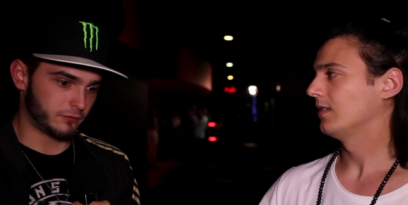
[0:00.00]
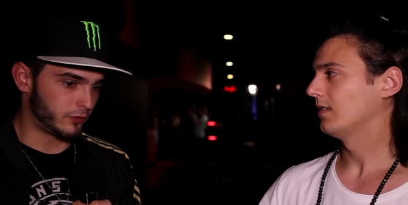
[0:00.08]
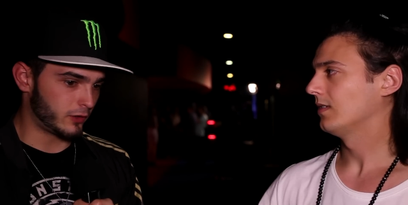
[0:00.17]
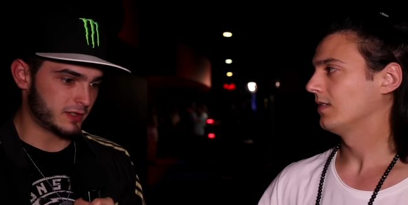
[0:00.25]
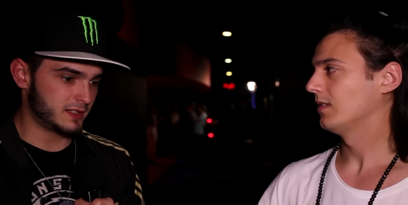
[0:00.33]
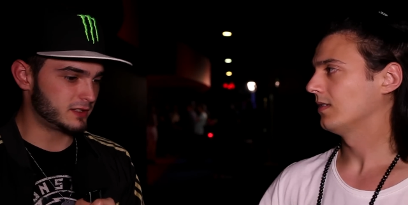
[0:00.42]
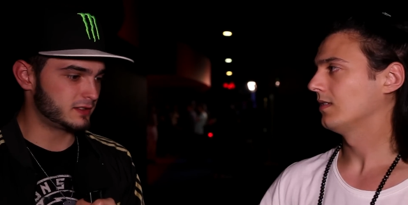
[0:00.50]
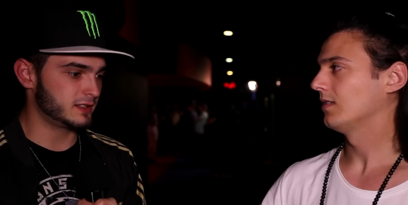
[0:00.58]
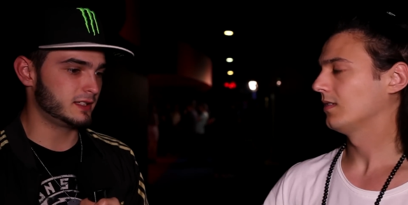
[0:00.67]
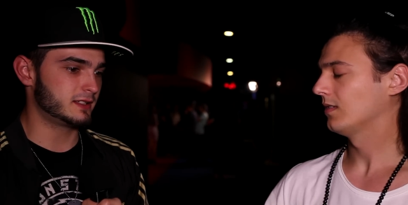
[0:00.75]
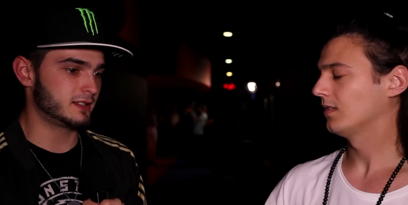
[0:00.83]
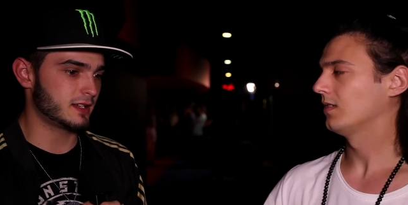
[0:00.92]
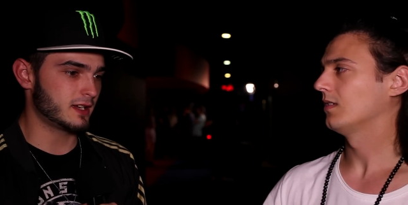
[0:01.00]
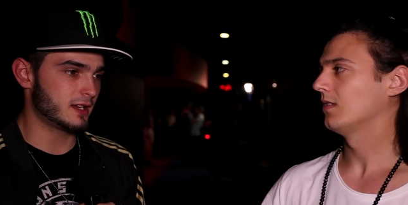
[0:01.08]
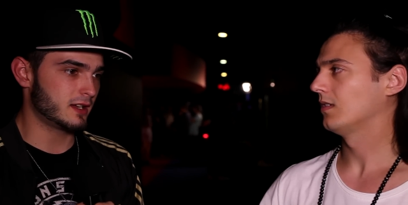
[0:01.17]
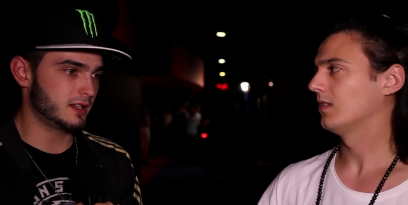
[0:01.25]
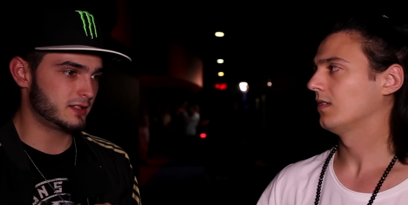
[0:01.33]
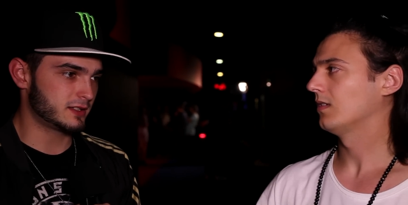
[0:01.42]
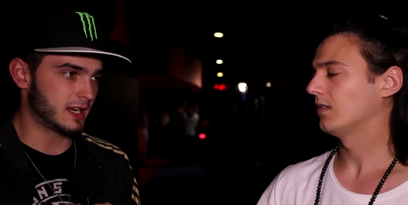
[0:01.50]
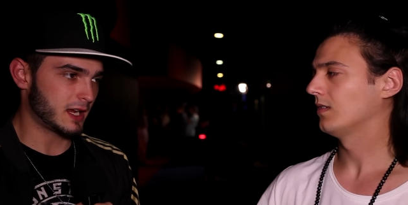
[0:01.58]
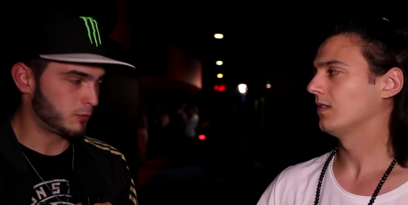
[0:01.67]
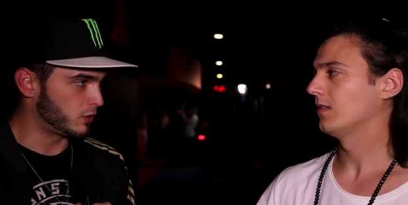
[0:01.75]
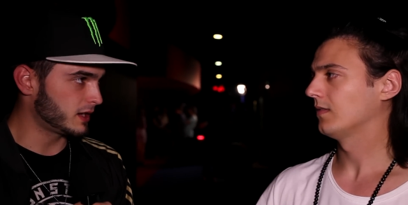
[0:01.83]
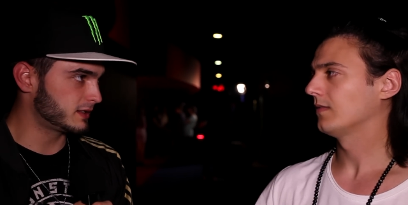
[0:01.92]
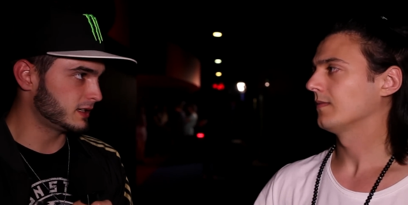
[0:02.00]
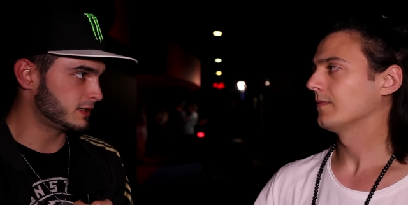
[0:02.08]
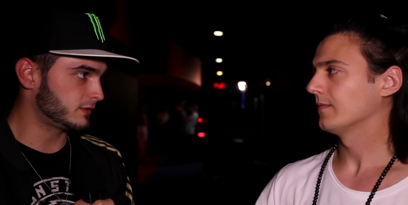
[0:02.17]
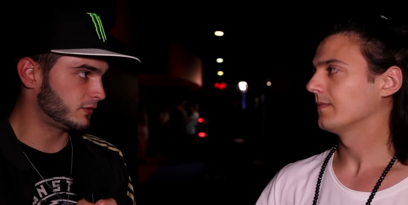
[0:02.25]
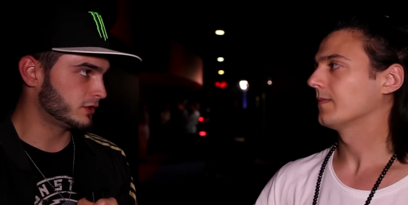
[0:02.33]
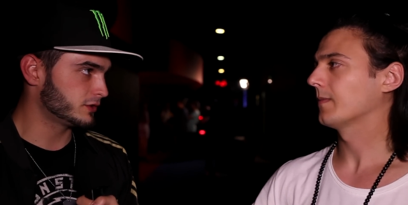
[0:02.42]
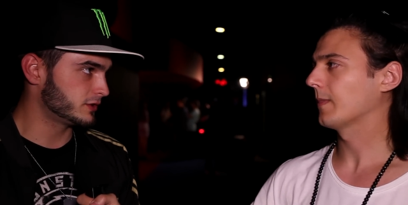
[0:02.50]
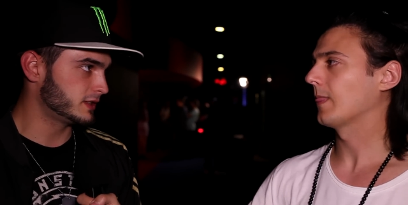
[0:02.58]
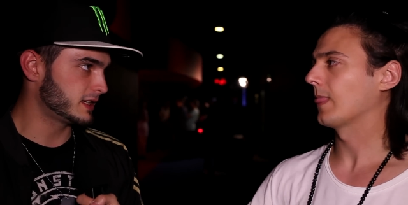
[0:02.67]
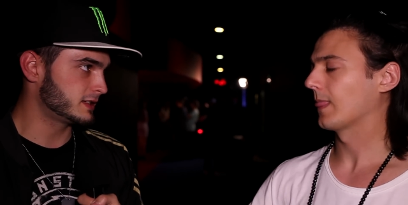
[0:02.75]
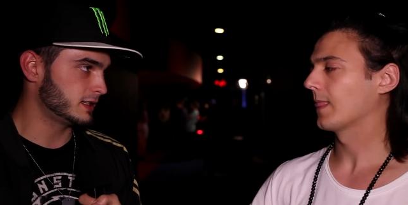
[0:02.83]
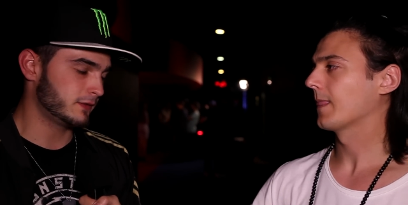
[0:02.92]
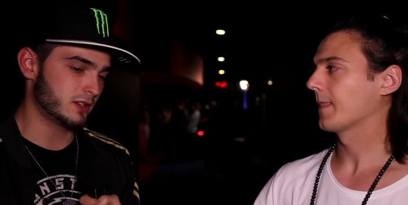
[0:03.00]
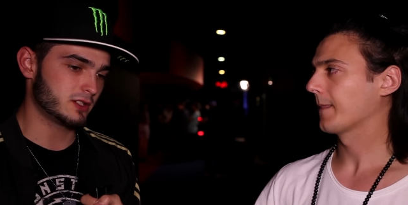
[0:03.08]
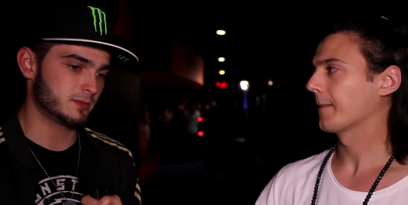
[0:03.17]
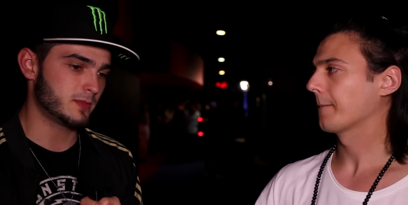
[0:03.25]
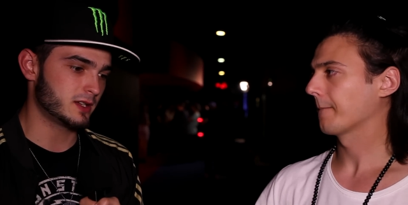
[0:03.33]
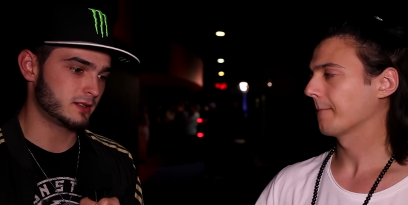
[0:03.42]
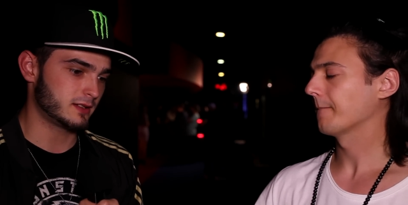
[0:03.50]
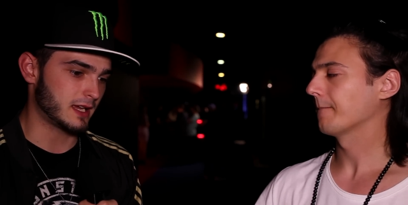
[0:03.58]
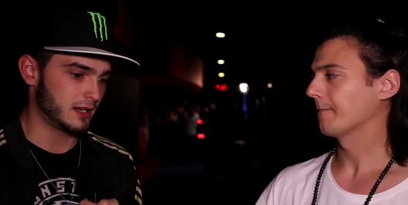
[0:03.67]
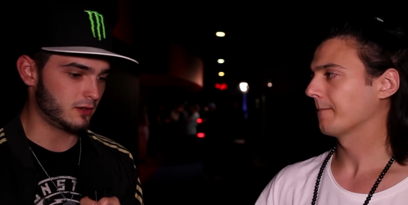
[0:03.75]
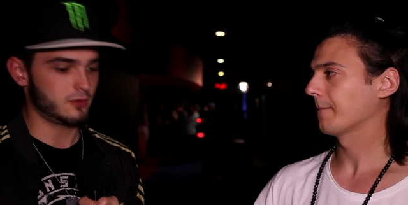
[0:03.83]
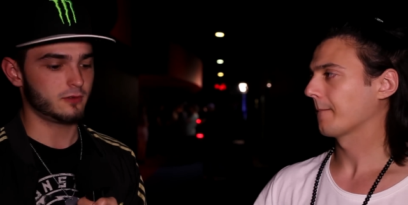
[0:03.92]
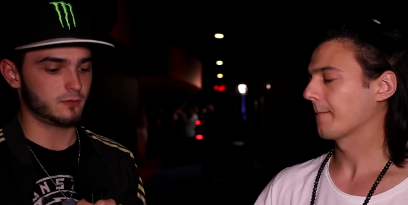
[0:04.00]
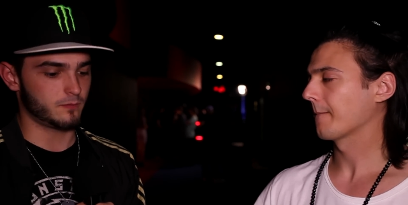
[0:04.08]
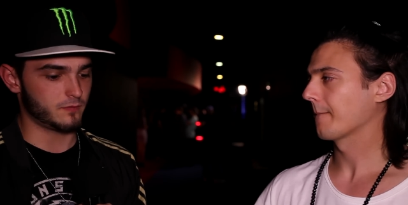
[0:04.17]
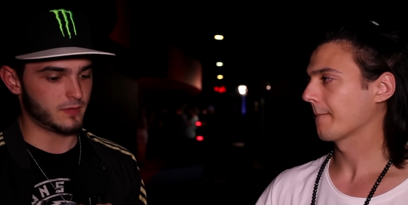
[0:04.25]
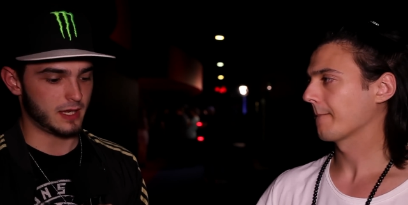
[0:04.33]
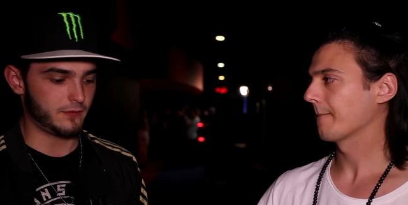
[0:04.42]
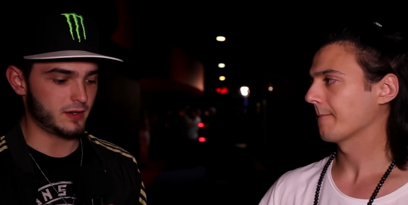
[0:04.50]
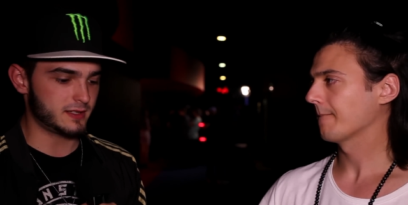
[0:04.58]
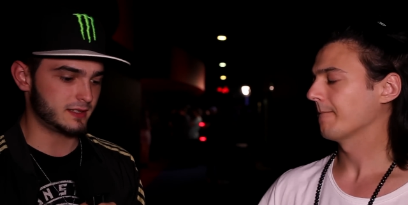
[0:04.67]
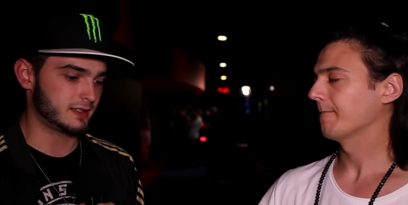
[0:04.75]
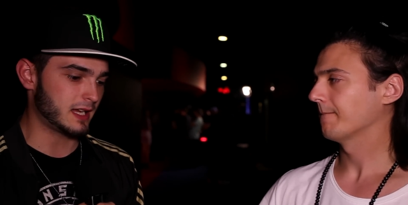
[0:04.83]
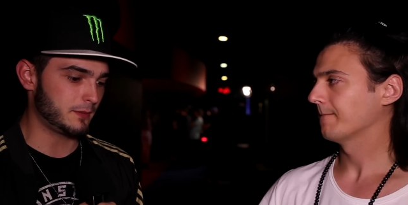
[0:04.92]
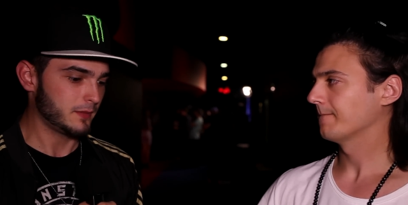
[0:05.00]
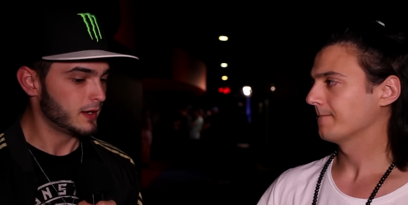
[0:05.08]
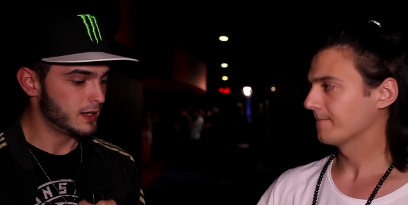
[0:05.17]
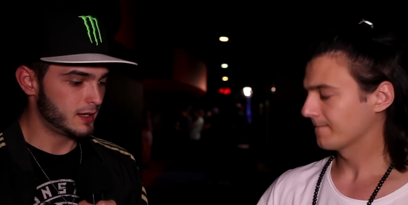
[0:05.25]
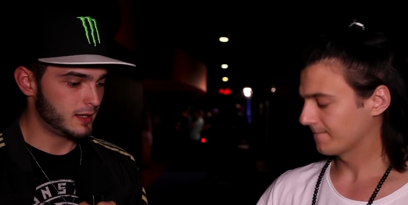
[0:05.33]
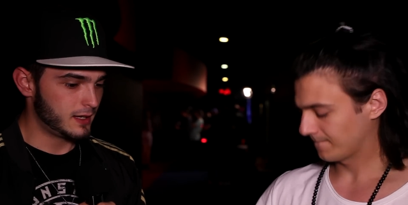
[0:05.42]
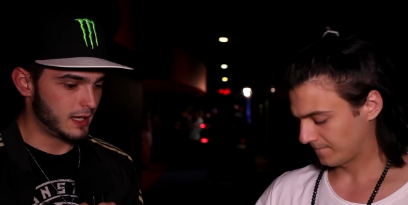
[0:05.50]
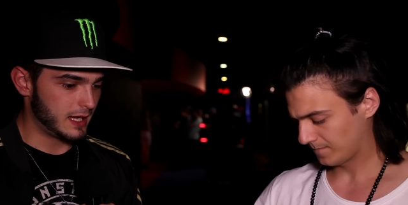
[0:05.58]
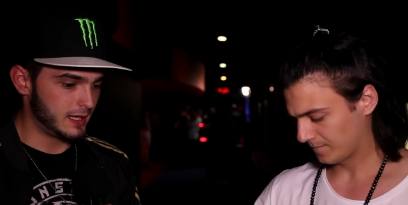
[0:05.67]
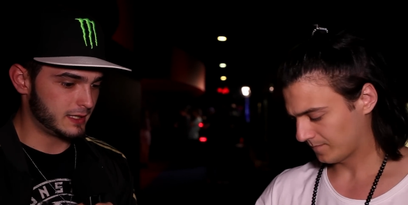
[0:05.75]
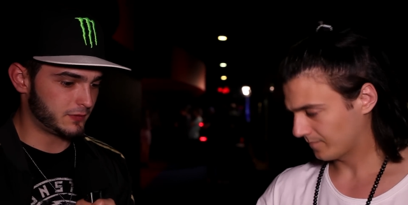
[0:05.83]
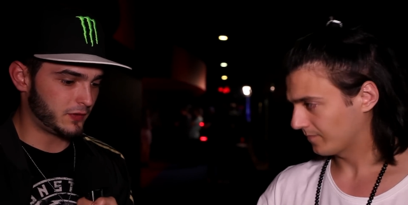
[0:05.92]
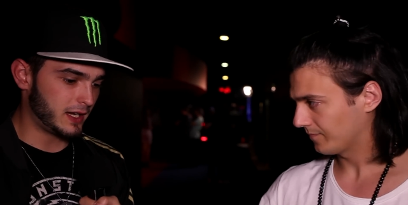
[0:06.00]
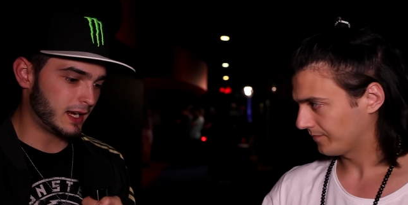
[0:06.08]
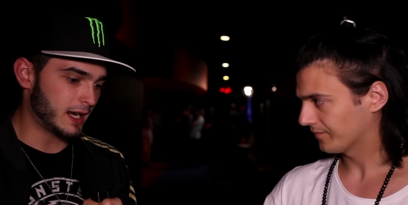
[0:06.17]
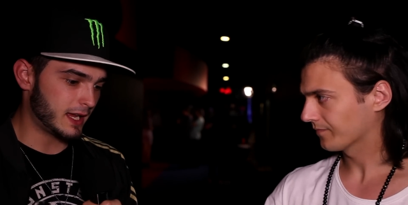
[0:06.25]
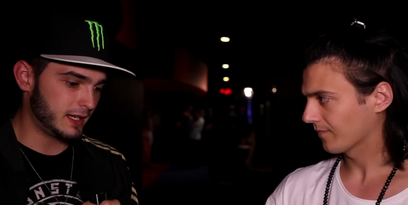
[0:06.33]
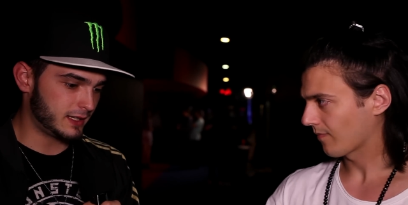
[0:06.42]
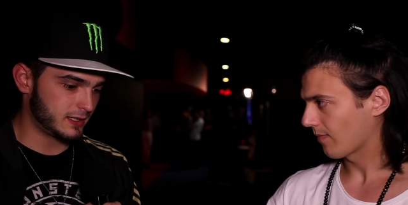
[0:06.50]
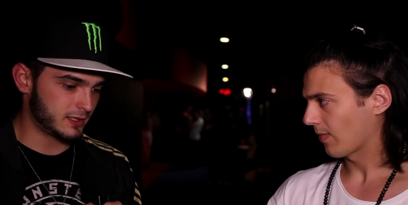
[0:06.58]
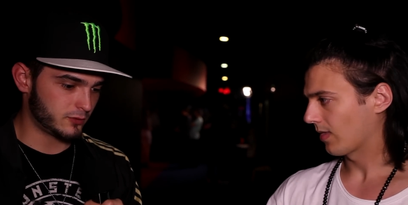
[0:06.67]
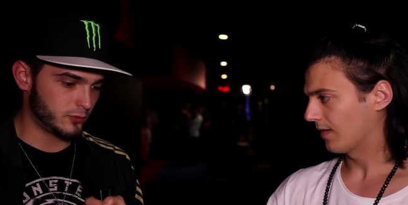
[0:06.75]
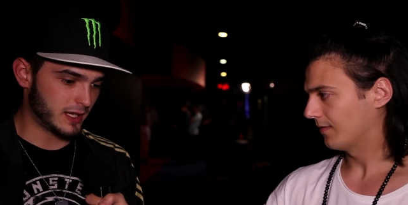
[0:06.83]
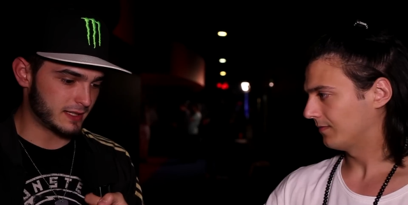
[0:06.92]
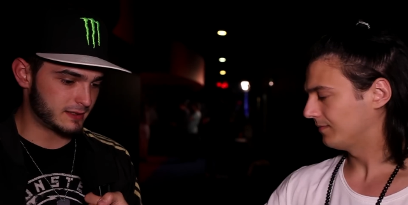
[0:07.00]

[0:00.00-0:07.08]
Speaker 1: For us, it's it's uh, it's like practice for the next events. But I know even this time it's feeling like we are